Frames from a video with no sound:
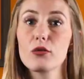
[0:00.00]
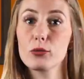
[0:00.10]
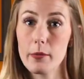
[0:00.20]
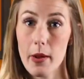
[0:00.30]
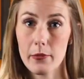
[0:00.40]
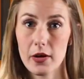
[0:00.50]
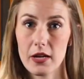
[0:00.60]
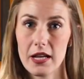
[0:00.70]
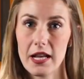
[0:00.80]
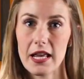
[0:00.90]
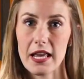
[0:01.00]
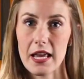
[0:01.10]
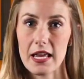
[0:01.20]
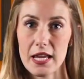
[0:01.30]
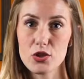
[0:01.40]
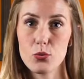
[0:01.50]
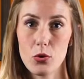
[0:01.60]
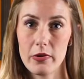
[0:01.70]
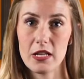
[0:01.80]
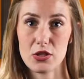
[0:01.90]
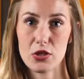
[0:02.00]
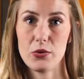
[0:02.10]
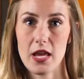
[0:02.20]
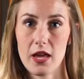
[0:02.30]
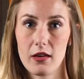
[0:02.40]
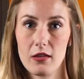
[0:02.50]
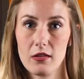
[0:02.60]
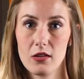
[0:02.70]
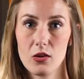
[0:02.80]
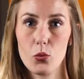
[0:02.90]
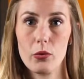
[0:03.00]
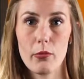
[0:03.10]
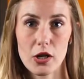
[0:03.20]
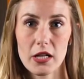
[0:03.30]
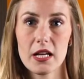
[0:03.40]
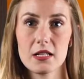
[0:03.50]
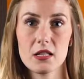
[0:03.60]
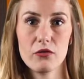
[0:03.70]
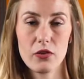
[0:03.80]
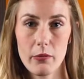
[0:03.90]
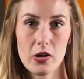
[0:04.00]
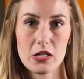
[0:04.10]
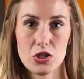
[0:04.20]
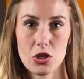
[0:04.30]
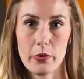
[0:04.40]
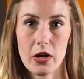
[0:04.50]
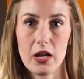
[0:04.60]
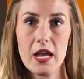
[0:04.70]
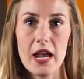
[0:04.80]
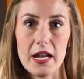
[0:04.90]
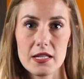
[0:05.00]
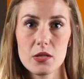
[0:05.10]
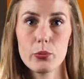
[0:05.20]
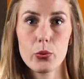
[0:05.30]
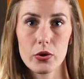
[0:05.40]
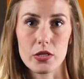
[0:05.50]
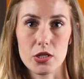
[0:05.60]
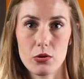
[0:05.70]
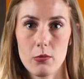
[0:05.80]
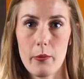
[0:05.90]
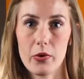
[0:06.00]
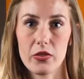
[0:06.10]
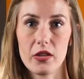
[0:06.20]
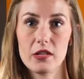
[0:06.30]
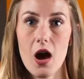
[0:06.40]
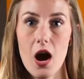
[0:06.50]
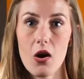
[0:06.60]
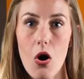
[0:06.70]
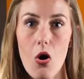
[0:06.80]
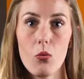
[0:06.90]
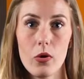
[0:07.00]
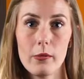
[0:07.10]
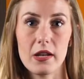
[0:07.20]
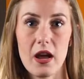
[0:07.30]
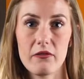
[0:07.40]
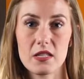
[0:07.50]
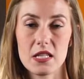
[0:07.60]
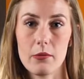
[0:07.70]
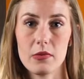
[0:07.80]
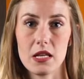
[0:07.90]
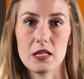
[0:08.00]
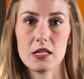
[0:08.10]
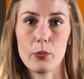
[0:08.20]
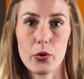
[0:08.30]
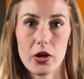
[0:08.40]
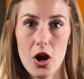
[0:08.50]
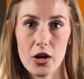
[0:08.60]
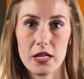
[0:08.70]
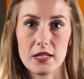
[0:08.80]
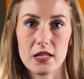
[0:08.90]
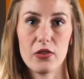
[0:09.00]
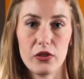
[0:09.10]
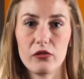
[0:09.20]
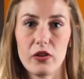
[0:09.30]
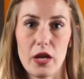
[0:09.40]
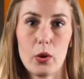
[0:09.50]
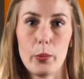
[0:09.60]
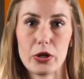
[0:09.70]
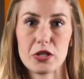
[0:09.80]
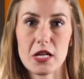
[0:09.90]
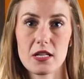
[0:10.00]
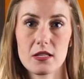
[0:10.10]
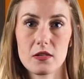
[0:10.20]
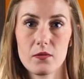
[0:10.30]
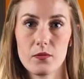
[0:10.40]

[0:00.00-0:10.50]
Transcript: Remember, each woman is unique. When marketing to the female consumer, it is important to remember that not all women have the same needs and priorities in their vehicle purchase.